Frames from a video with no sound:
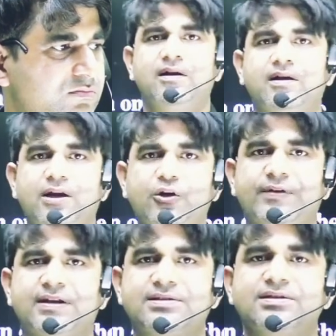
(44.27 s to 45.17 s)
Hello
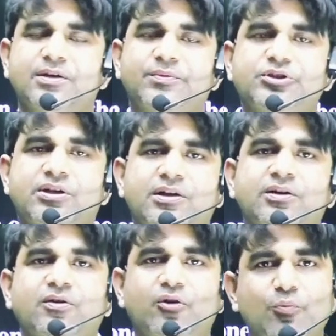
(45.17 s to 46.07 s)
friends, namaskar,
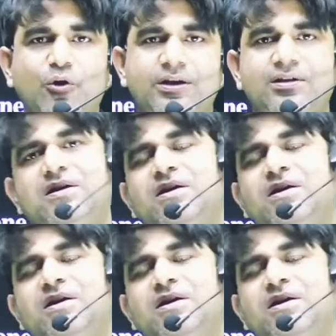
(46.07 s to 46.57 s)
good morning.